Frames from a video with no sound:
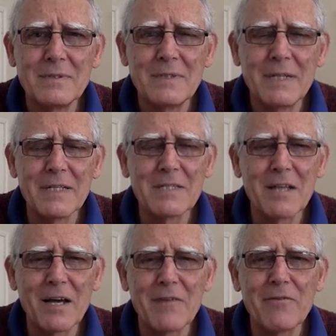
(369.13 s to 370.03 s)
Is
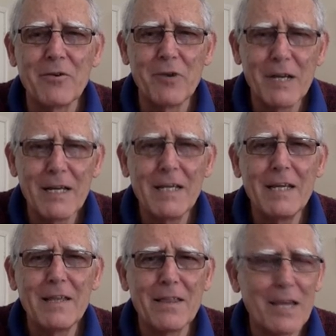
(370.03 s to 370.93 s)
life really
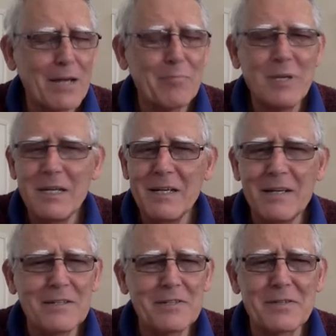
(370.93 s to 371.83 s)
that
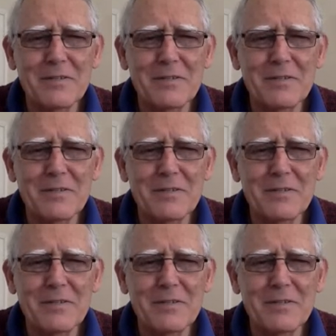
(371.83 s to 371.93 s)
meaningless?